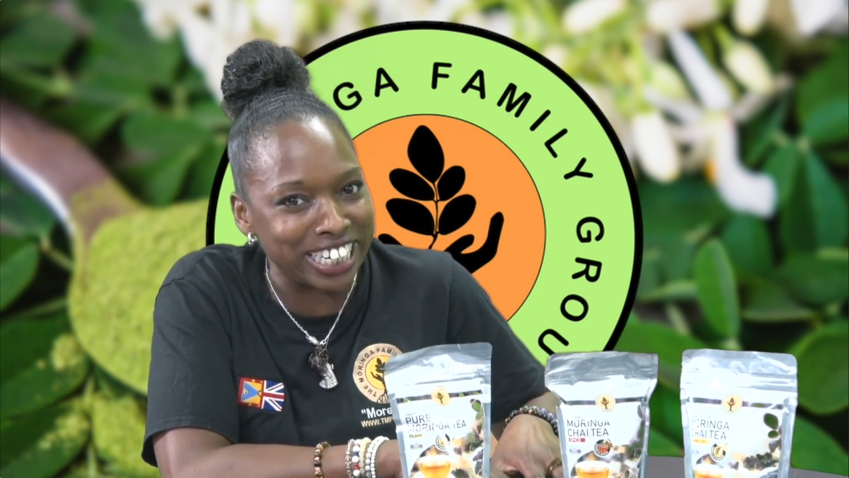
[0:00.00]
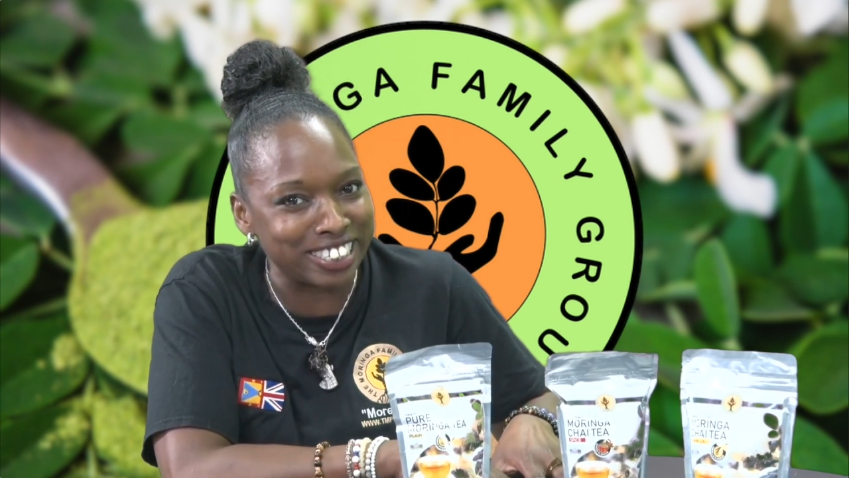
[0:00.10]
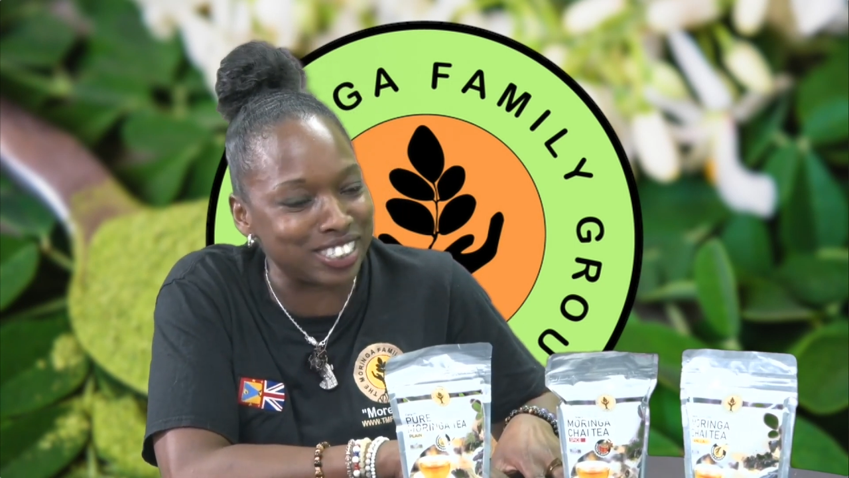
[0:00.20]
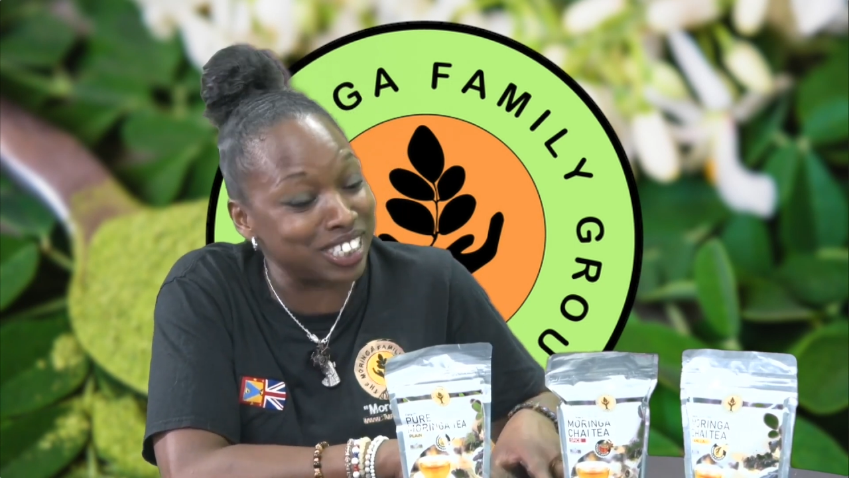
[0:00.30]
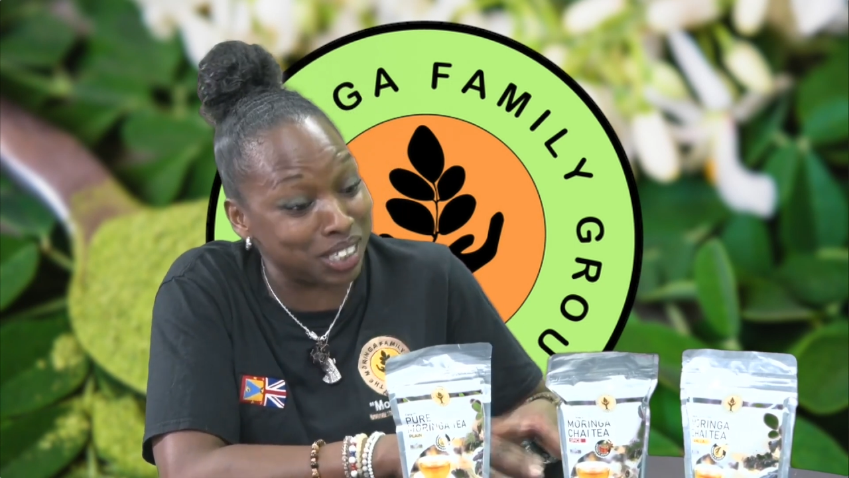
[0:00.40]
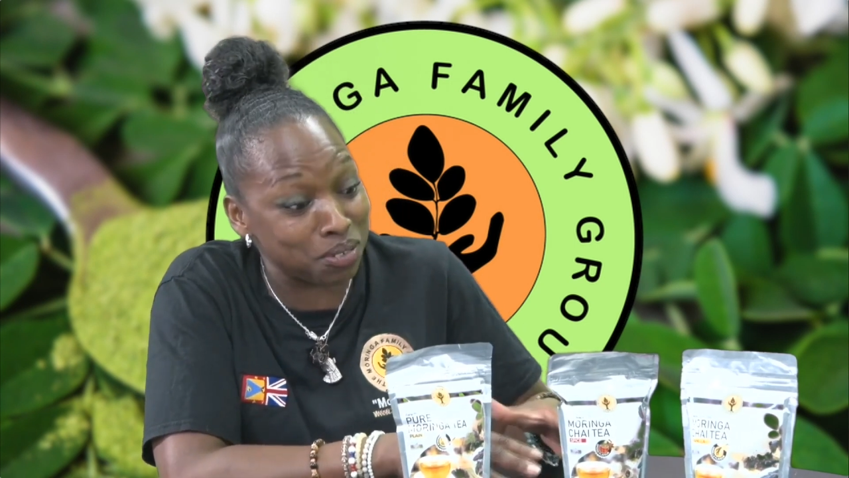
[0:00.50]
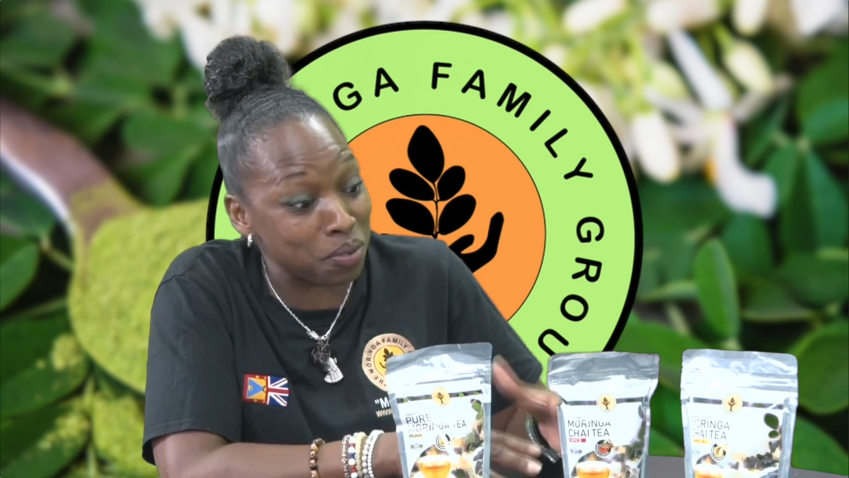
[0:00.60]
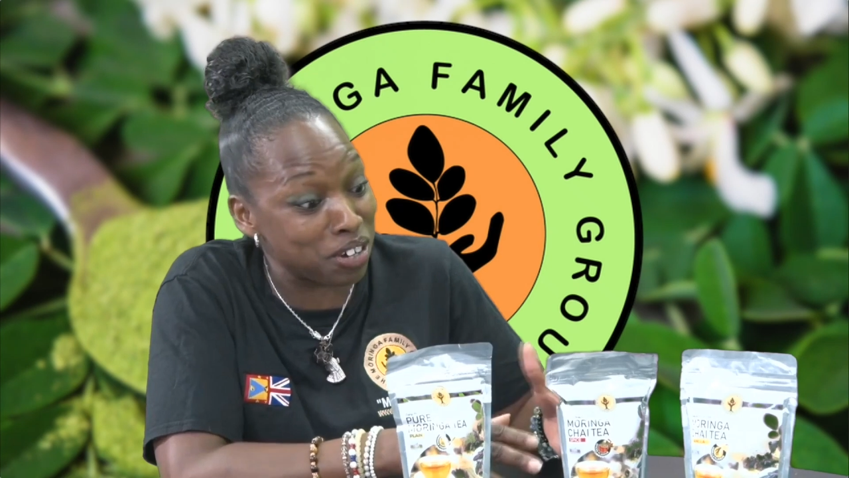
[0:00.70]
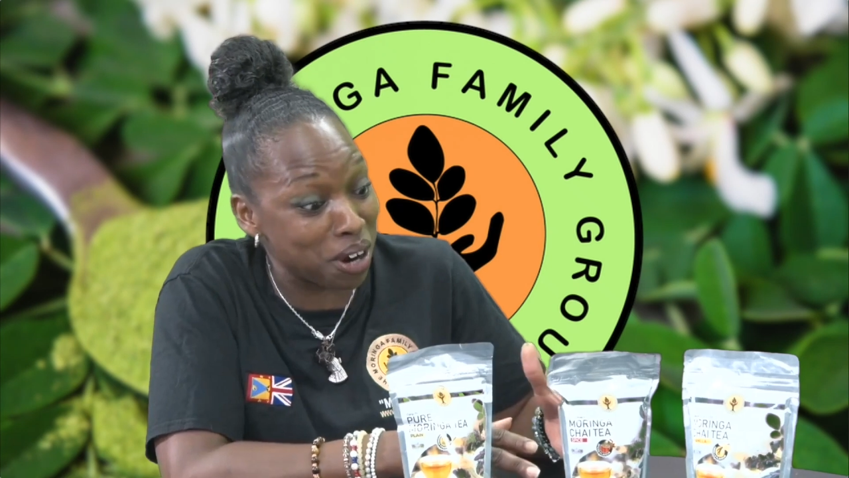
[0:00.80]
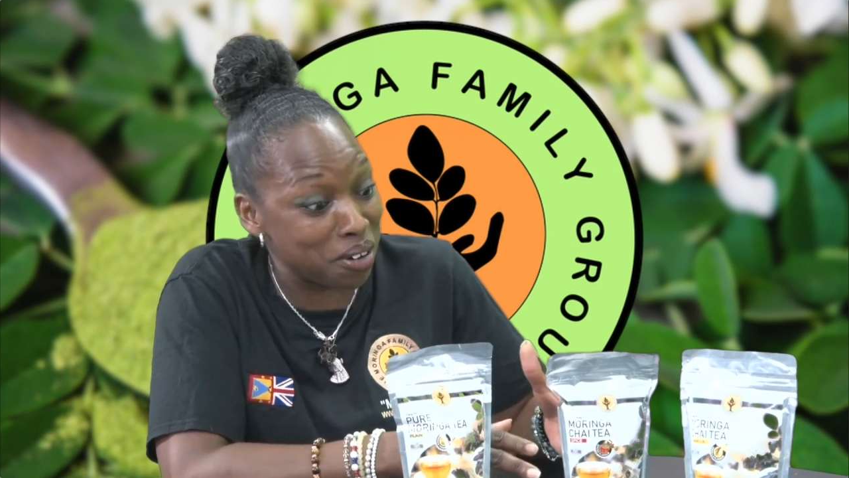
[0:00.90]
because this is where we
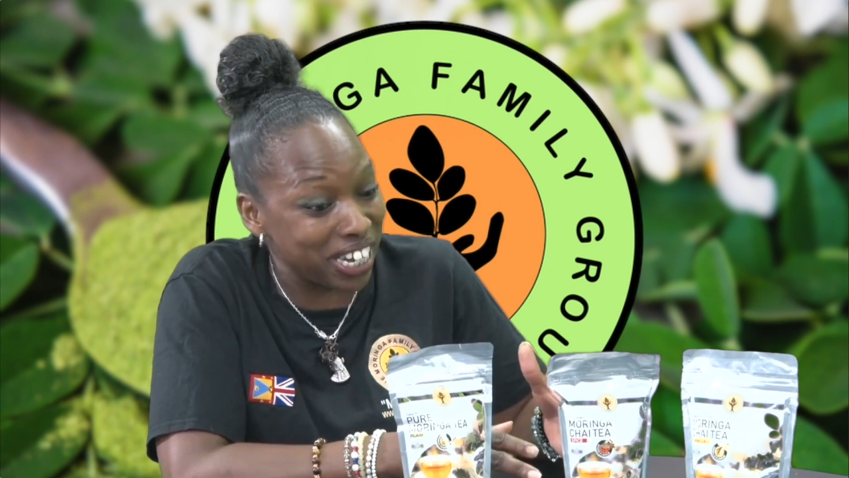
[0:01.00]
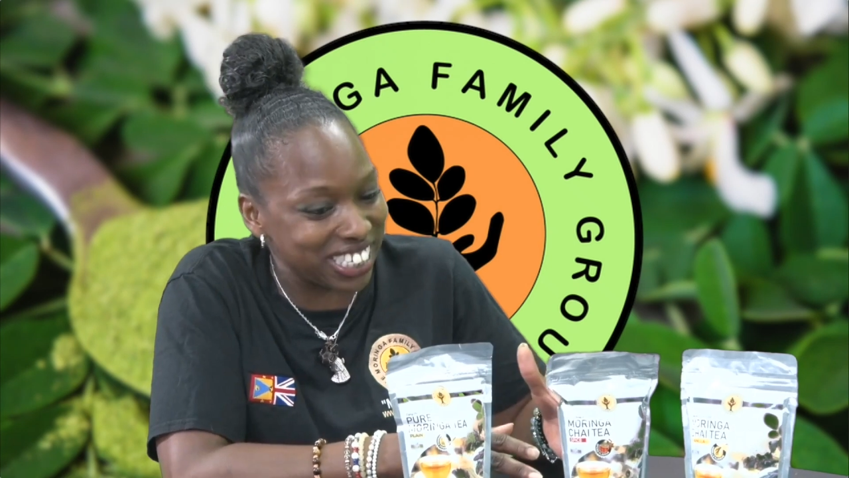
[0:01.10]
grow it.